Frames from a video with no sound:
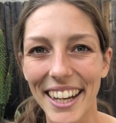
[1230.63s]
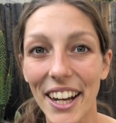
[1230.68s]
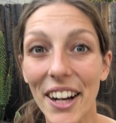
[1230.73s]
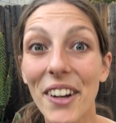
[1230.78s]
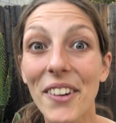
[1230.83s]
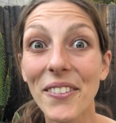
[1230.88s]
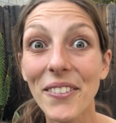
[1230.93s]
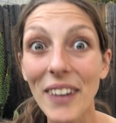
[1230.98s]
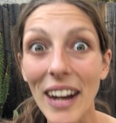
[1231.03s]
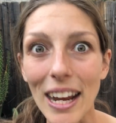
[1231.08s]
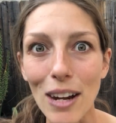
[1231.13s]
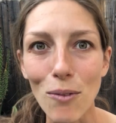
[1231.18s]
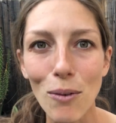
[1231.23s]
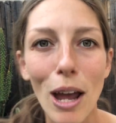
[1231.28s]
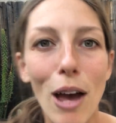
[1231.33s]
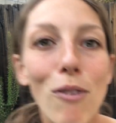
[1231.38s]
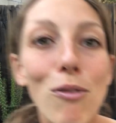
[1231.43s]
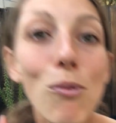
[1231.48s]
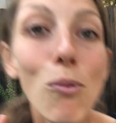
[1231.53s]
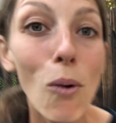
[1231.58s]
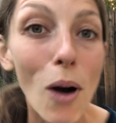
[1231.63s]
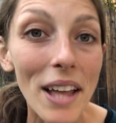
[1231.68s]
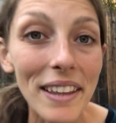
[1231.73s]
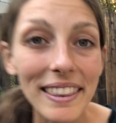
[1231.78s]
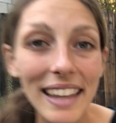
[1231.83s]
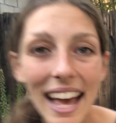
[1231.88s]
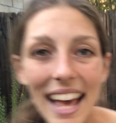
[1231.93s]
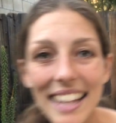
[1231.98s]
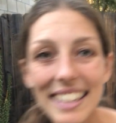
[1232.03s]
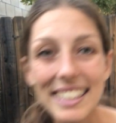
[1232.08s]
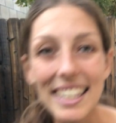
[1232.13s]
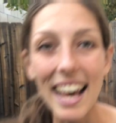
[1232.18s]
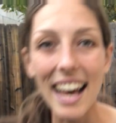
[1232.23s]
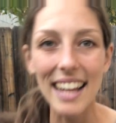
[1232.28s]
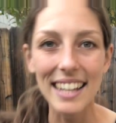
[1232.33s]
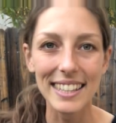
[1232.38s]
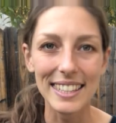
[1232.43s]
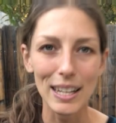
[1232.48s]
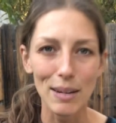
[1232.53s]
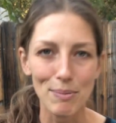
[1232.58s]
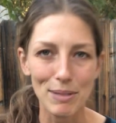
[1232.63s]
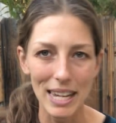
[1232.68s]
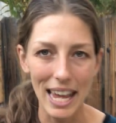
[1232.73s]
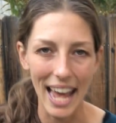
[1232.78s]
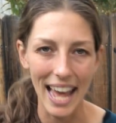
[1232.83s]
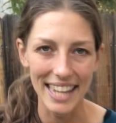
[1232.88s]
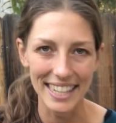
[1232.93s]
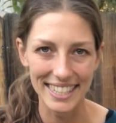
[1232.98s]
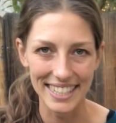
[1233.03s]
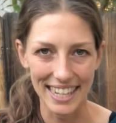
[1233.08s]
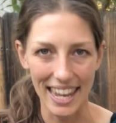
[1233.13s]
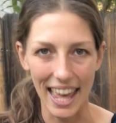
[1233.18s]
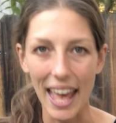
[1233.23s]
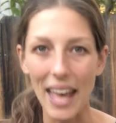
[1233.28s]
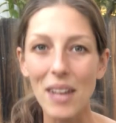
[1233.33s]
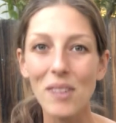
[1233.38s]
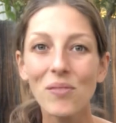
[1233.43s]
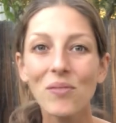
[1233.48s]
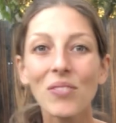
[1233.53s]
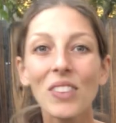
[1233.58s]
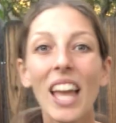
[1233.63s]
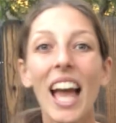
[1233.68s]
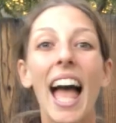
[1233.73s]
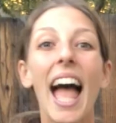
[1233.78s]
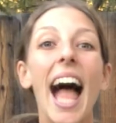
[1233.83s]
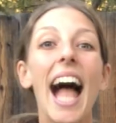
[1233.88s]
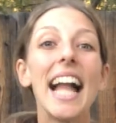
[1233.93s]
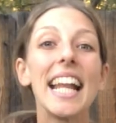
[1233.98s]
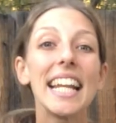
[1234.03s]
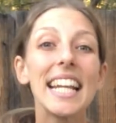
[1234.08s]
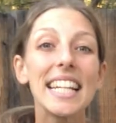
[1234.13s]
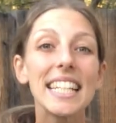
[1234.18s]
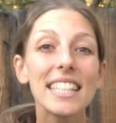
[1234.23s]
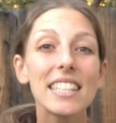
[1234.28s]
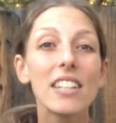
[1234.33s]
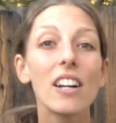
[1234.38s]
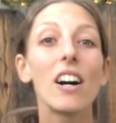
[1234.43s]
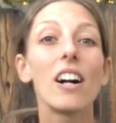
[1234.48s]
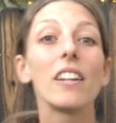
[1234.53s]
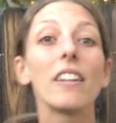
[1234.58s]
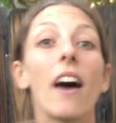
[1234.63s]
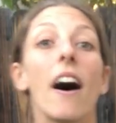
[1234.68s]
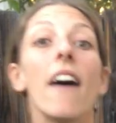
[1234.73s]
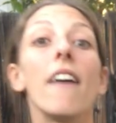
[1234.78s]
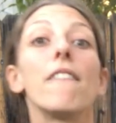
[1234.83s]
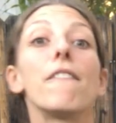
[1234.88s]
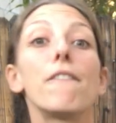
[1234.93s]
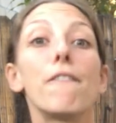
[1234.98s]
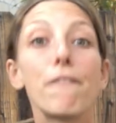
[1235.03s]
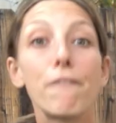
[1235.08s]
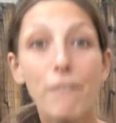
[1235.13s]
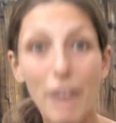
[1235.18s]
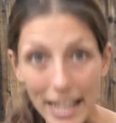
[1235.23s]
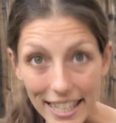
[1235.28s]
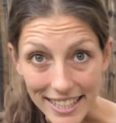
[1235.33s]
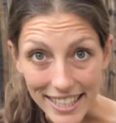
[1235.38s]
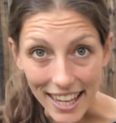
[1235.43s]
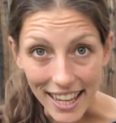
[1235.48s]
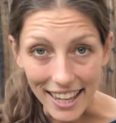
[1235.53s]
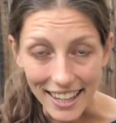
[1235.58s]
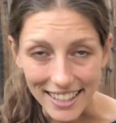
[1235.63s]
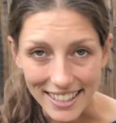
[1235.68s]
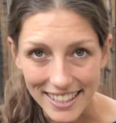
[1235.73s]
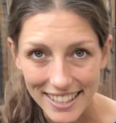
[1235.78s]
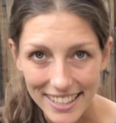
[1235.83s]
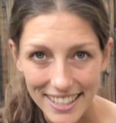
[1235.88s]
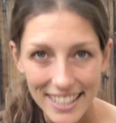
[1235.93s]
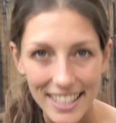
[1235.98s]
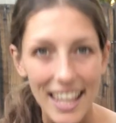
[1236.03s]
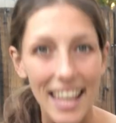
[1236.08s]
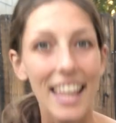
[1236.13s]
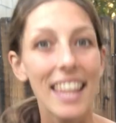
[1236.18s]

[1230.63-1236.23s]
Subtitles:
Great, we have one last concept to add today, and it's called facings.